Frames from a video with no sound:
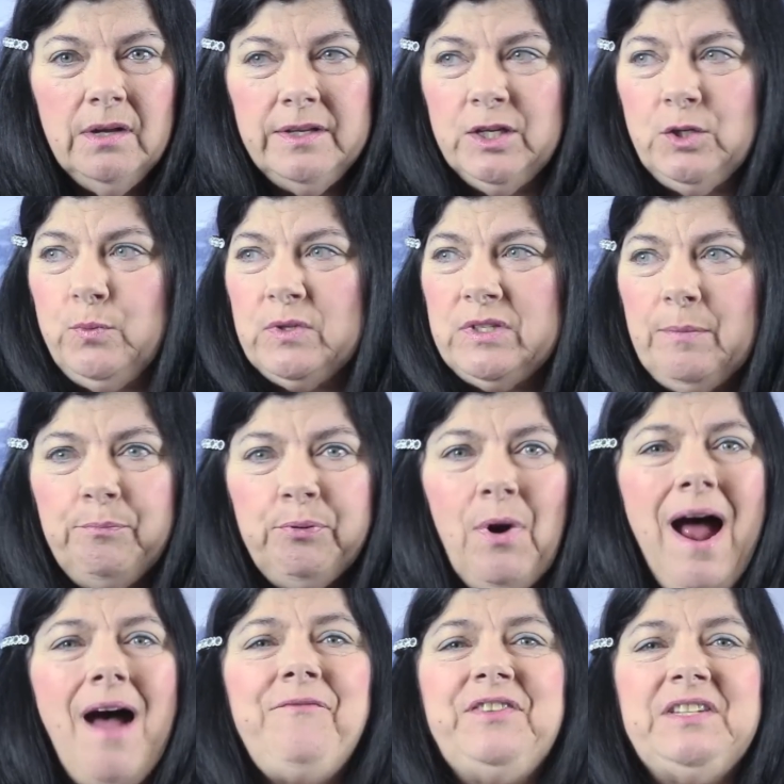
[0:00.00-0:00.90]
This was a
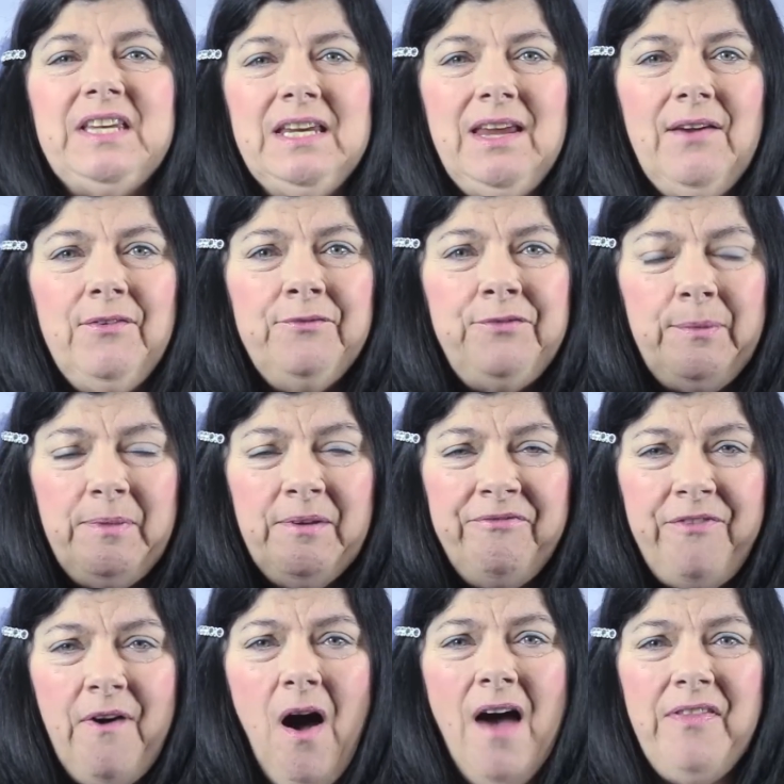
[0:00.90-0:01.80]
prophecy given from the
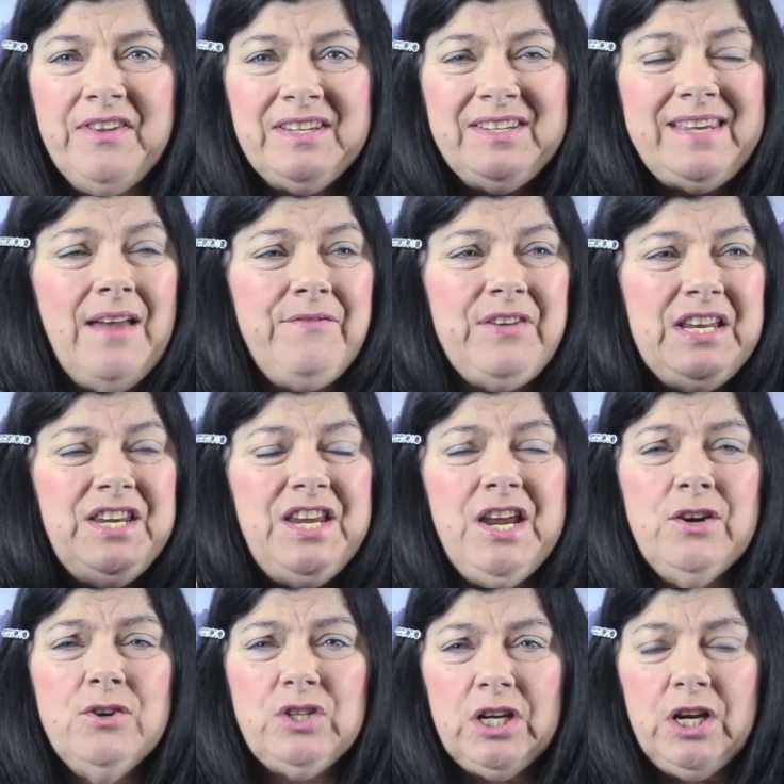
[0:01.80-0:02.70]
Father seven
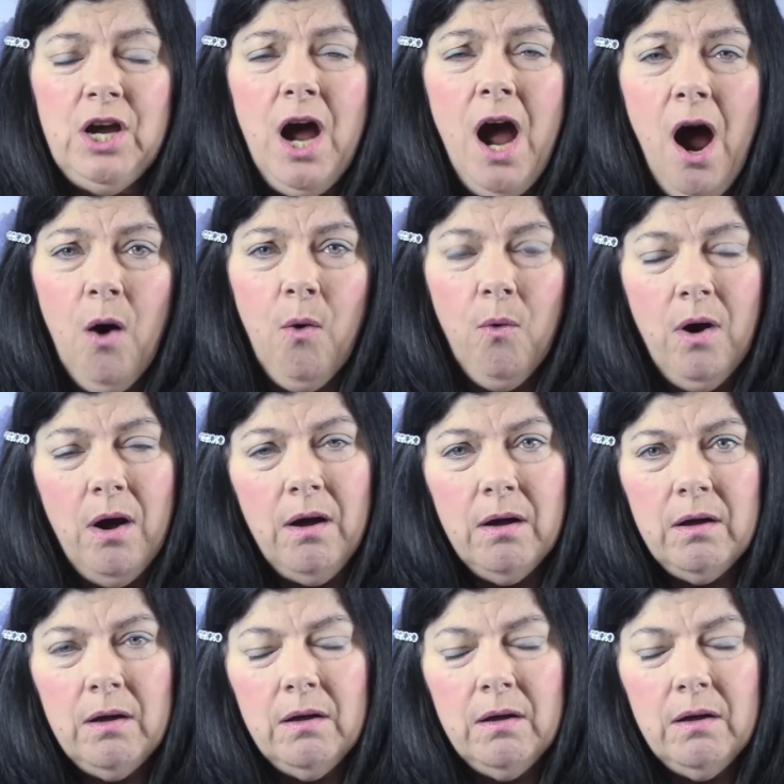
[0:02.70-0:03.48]
years ago.